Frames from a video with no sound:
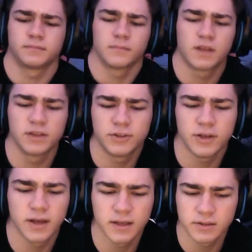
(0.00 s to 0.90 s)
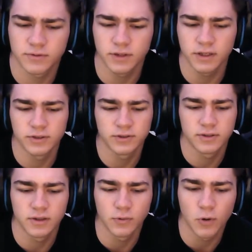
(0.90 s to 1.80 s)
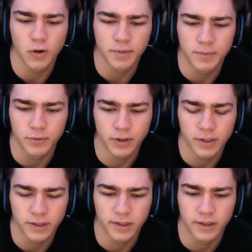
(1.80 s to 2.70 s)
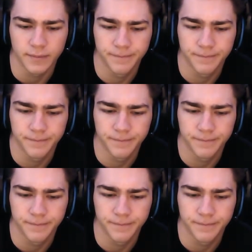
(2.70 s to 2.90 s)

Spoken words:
Because she has relations to the wall people, right? Yeah.